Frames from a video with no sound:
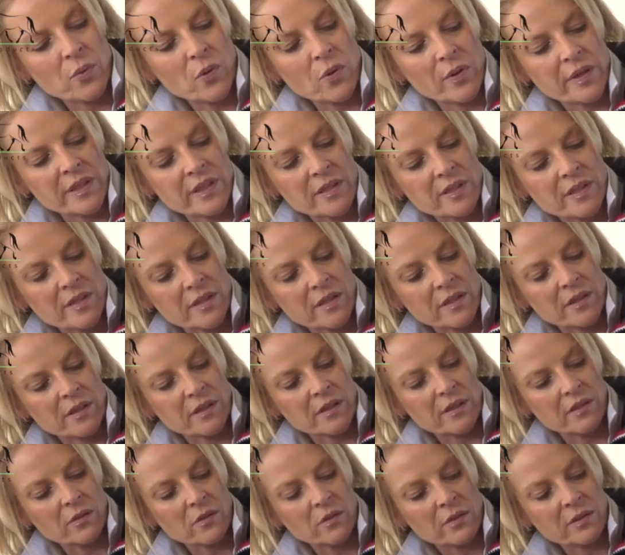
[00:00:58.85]
points
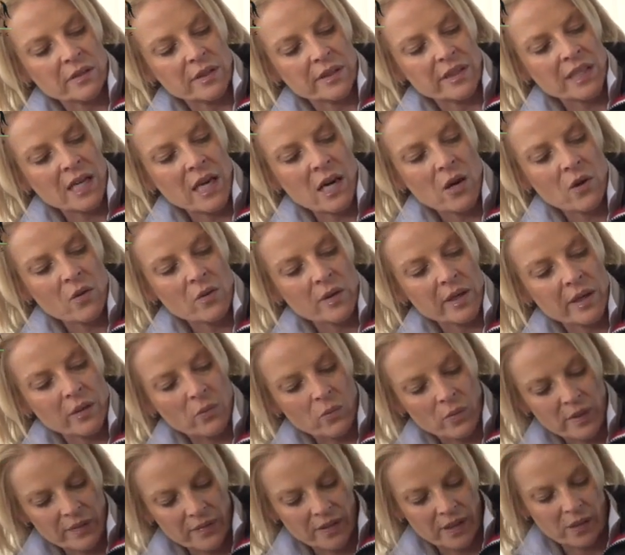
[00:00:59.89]
down and
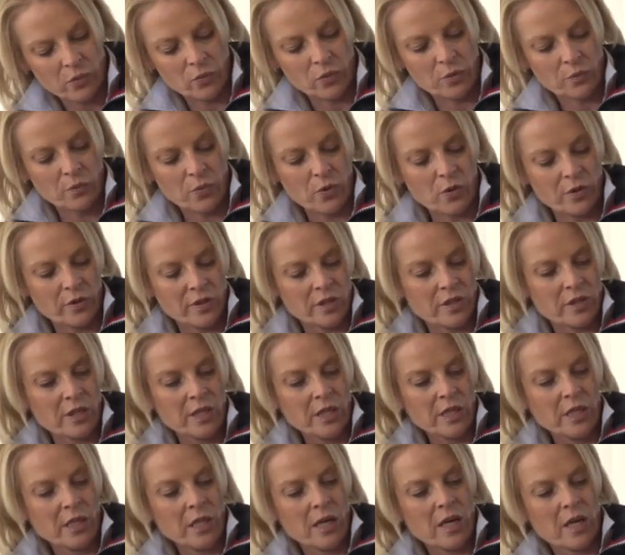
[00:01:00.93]
one that would point
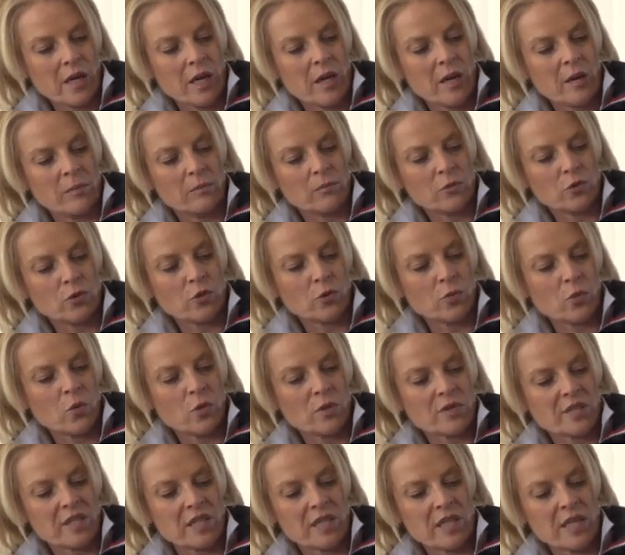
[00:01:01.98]

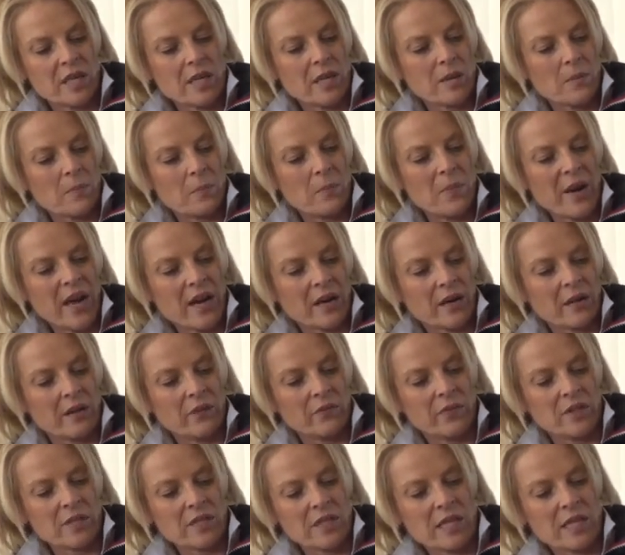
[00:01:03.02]
towards the back of the